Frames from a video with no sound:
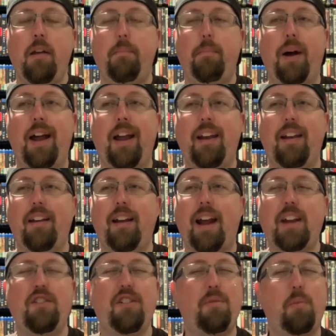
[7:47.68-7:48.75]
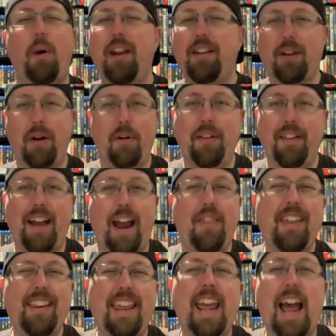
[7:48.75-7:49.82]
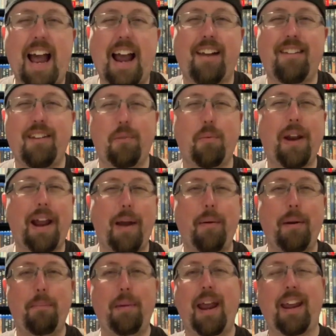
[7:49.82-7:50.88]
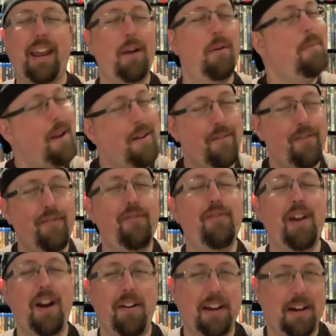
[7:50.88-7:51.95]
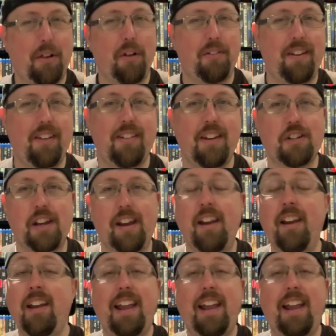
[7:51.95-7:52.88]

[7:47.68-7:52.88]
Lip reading: But I just wanted to own it. I think the axe is what I would pick. It would be a very close decision.